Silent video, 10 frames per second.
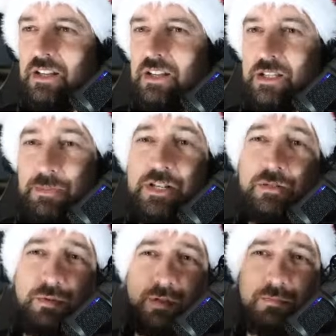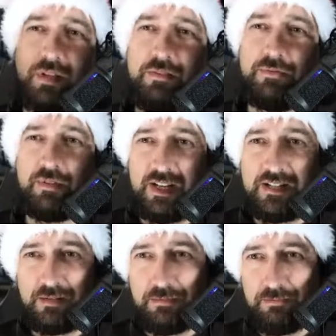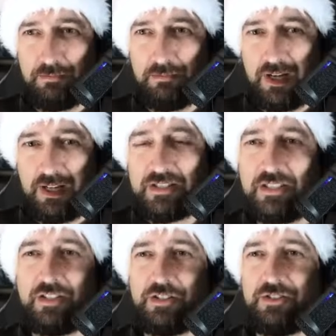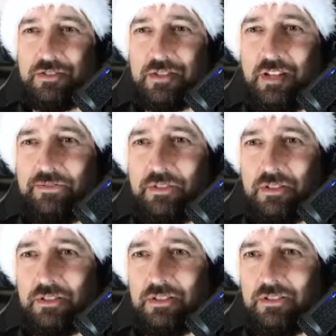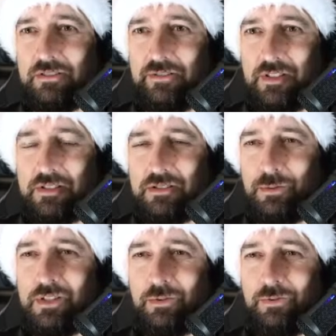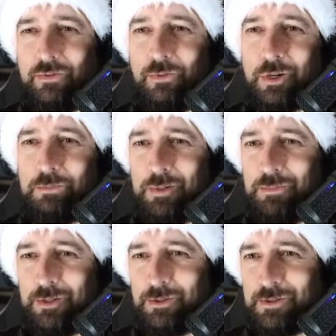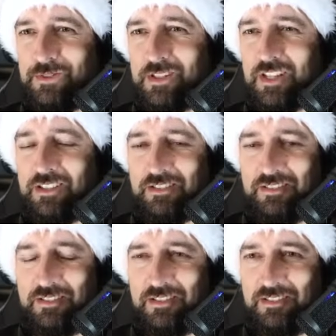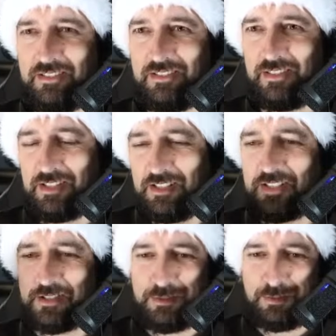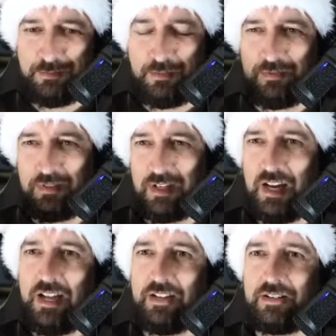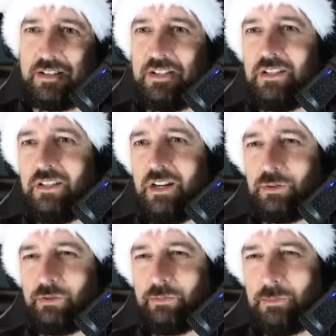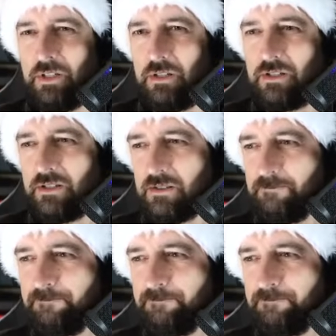Especially, we should be careful raising max connections after this tuning of workmem because this can lead us to higher out of memory risks.